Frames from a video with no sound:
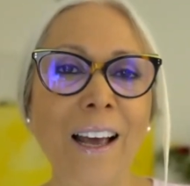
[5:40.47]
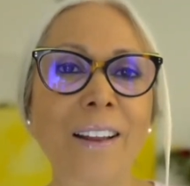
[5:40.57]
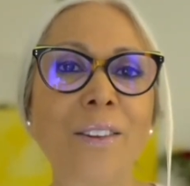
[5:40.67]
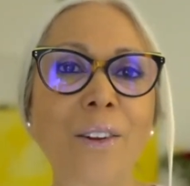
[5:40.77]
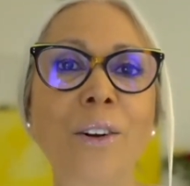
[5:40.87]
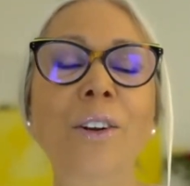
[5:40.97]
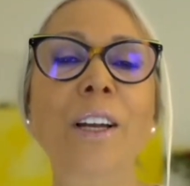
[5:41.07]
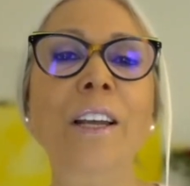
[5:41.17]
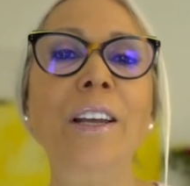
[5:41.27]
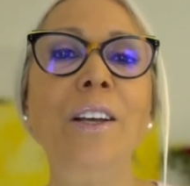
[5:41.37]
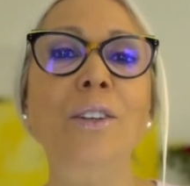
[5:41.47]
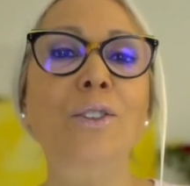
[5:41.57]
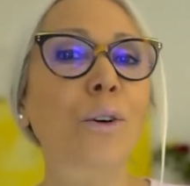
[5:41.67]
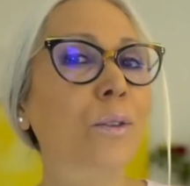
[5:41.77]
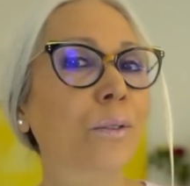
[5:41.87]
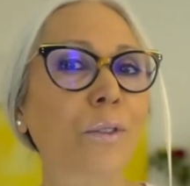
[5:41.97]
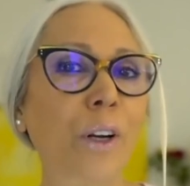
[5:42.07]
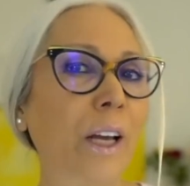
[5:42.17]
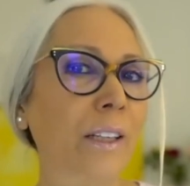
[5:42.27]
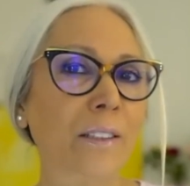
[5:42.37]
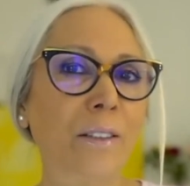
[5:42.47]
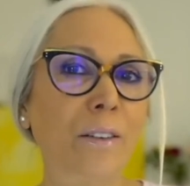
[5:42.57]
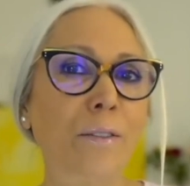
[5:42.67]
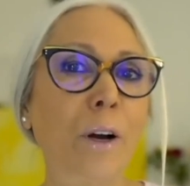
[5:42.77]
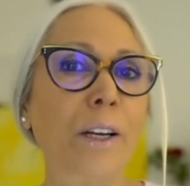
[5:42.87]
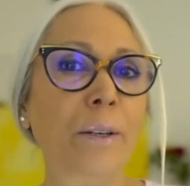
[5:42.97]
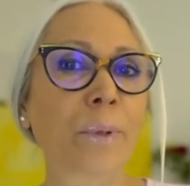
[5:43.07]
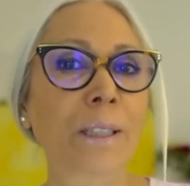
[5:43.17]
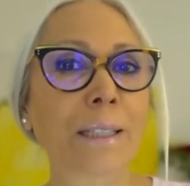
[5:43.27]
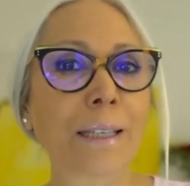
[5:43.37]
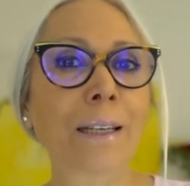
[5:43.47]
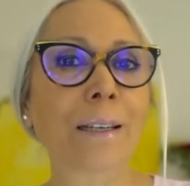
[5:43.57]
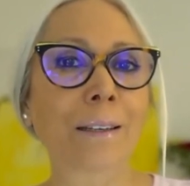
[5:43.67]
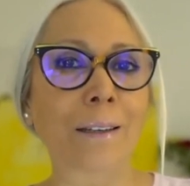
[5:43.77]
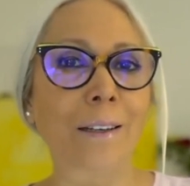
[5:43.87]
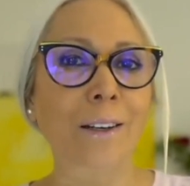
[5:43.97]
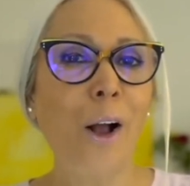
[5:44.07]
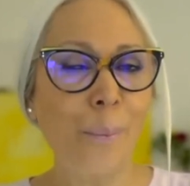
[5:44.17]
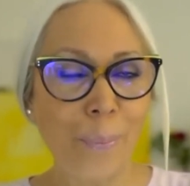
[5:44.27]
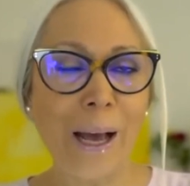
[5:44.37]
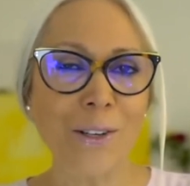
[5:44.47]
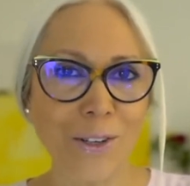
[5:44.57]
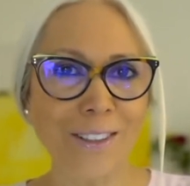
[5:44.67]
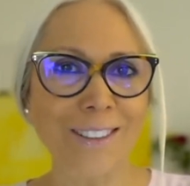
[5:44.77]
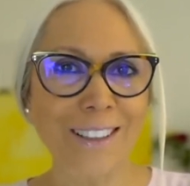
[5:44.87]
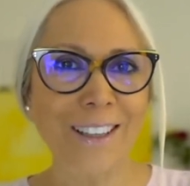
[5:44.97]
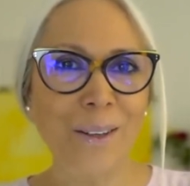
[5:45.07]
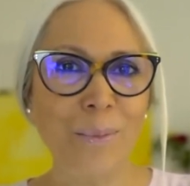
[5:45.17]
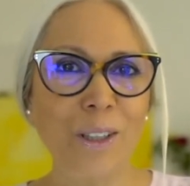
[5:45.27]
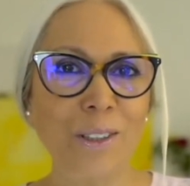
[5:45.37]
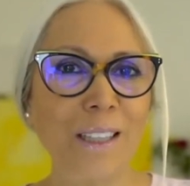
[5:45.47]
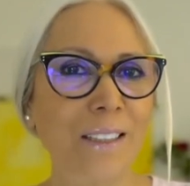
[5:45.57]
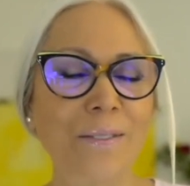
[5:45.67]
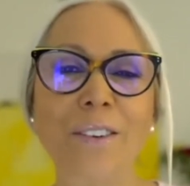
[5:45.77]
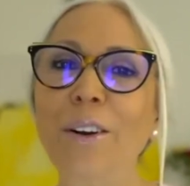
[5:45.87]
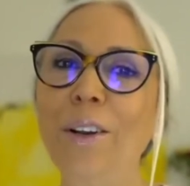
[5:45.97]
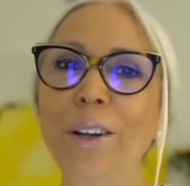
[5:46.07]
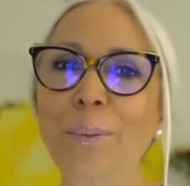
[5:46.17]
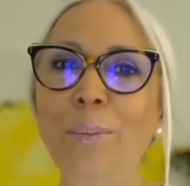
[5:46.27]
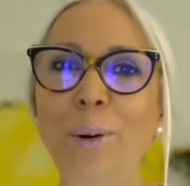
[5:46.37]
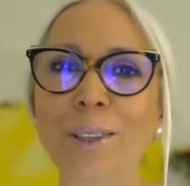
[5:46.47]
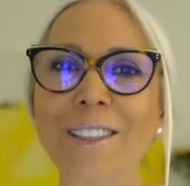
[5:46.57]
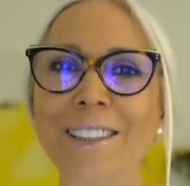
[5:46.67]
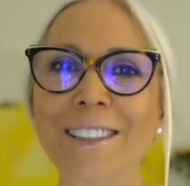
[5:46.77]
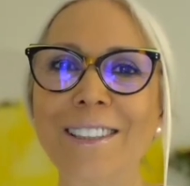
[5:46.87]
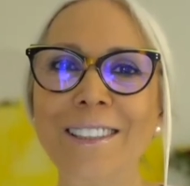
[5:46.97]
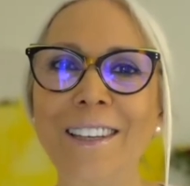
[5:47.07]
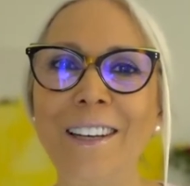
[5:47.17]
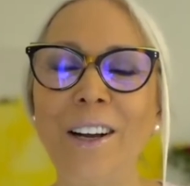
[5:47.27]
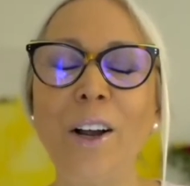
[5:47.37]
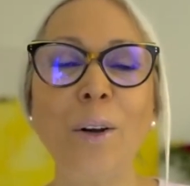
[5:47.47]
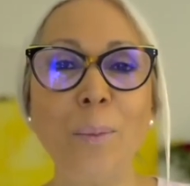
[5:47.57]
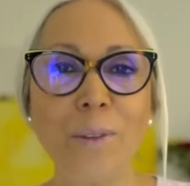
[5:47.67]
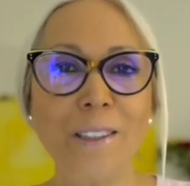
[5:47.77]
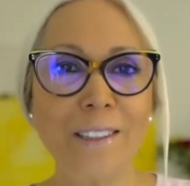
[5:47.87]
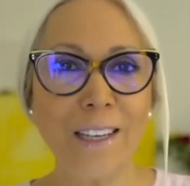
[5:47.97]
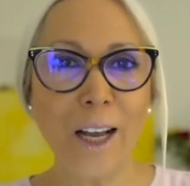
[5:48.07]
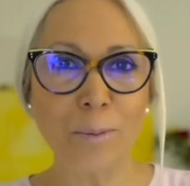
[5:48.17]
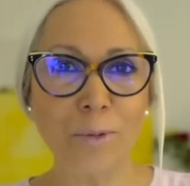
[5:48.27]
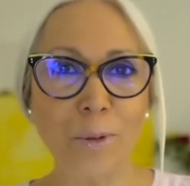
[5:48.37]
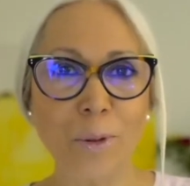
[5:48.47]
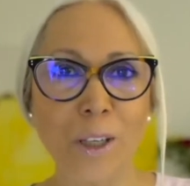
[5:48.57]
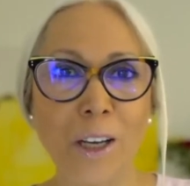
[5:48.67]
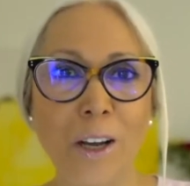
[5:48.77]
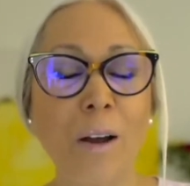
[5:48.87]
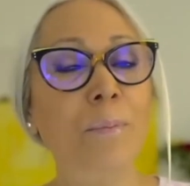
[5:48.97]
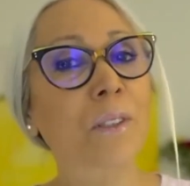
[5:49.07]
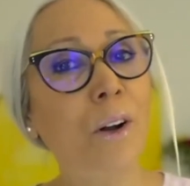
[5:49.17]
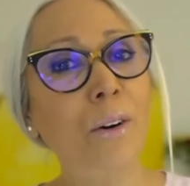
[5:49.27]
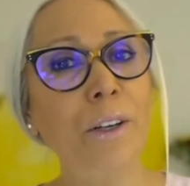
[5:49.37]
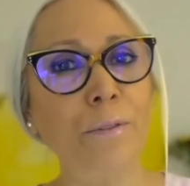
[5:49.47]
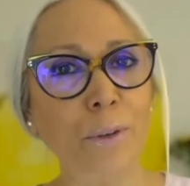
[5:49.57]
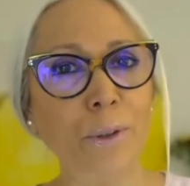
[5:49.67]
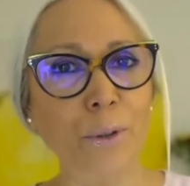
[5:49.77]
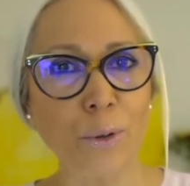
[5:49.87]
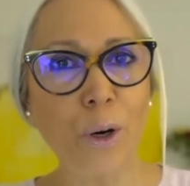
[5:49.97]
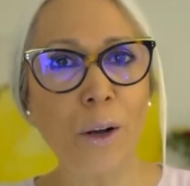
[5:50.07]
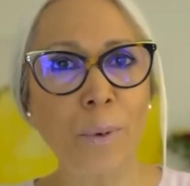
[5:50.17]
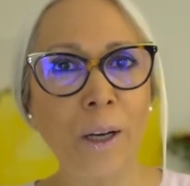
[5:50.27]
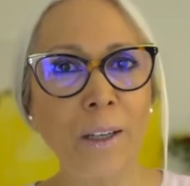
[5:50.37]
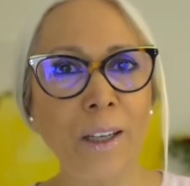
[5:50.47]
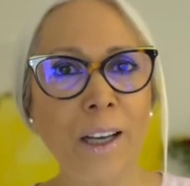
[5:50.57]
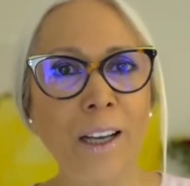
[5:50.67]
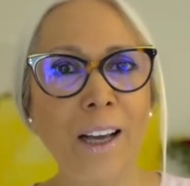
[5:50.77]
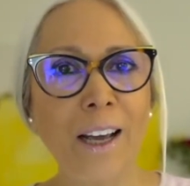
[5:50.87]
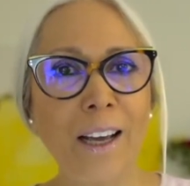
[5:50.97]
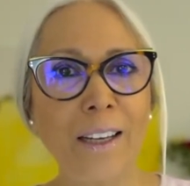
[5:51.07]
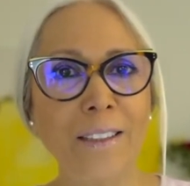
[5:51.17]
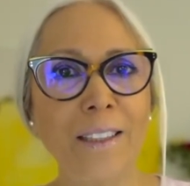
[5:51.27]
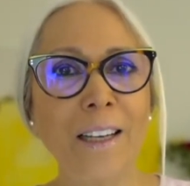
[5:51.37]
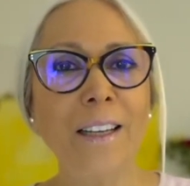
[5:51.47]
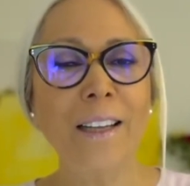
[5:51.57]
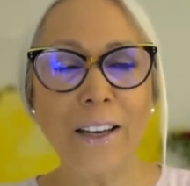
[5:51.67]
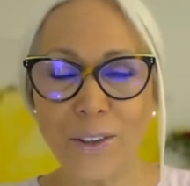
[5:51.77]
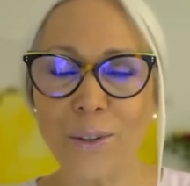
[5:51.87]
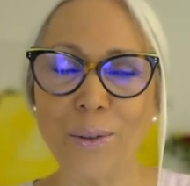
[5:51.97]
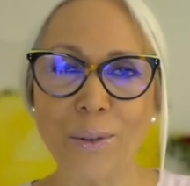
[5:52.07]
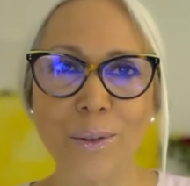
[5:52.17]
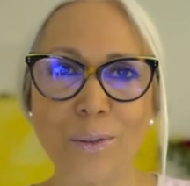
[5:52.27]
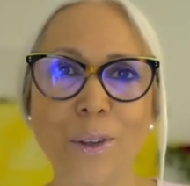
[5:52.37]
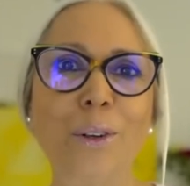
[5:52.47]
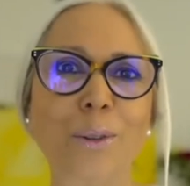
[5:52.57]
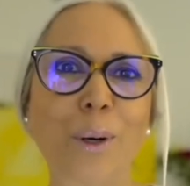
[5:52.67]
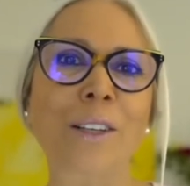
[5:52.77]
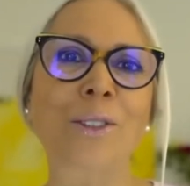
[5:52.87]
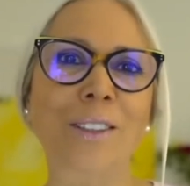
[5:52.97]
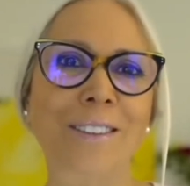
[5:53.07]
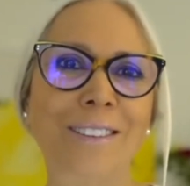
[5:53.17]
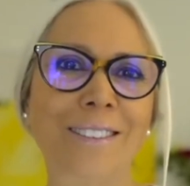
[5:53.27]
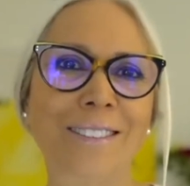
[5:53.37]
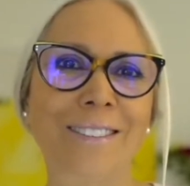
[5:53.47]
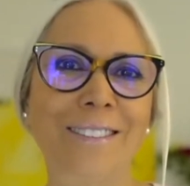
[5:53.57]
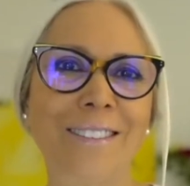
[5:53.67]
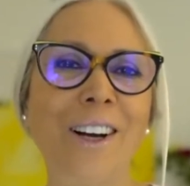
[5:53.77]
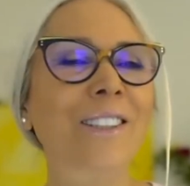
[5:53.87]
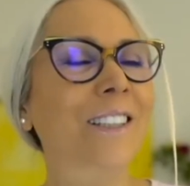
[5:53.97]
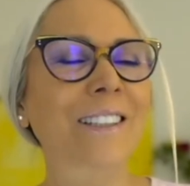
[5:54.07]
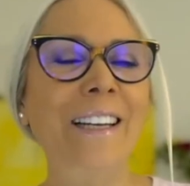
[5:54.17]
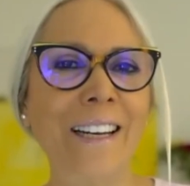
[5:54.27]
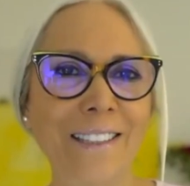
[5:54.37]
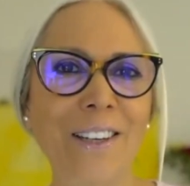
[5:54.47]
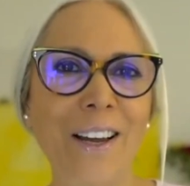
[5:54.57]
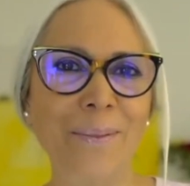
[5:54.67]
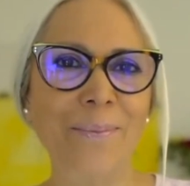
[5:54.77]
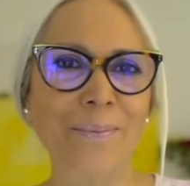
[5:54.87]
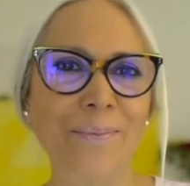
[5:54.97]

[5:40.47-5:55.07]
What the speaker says: And thirdly, don't forget vitamin C, compassion, because that's very important. I hope this is helpful. I'm sorry for your trauma and thank you for your question. Until the next time.